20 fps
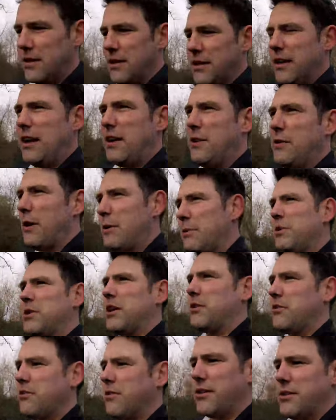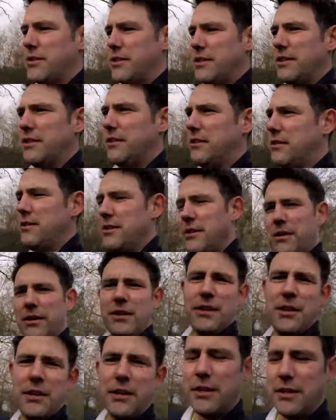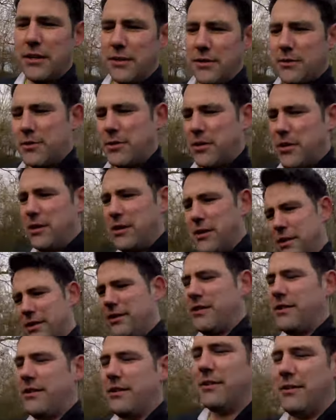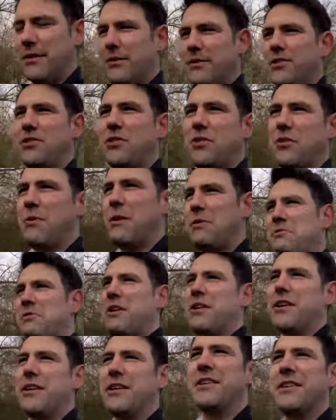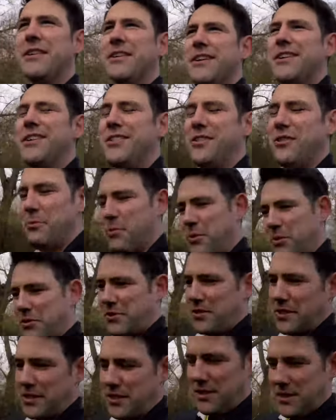Anyway, we're digressing. We talk about running, not boxing.